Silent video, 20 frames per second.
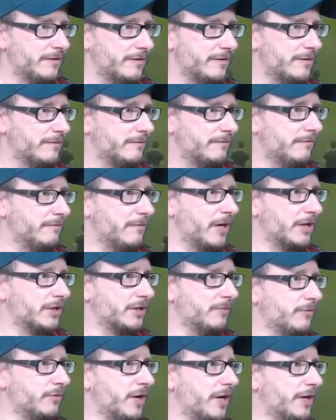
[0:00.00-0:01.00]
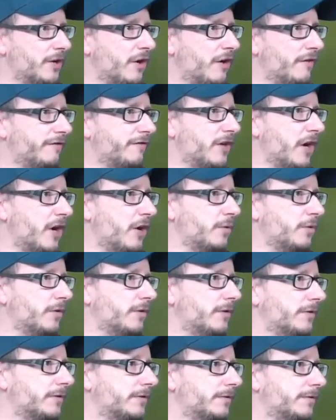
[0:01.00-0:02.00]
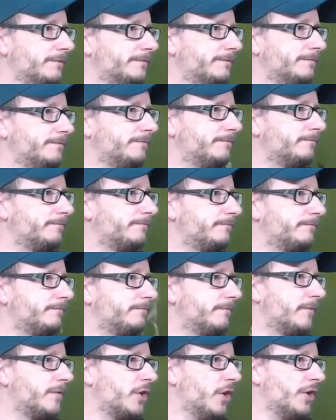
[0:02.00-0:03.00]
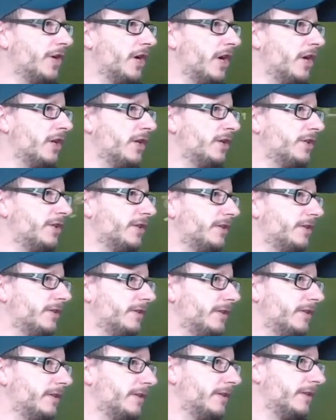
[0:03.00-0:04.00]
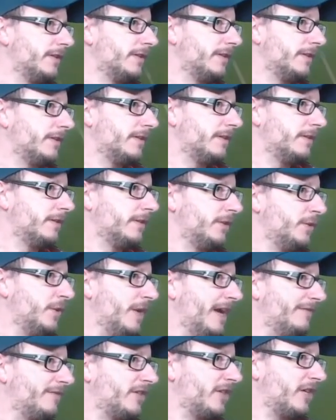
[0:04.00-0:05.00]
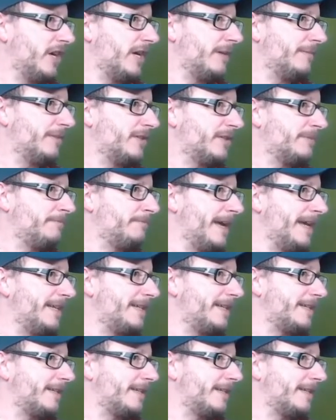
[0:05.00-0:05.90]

Mugged them right off. Go. Go on, Haaland. You have time. It's space.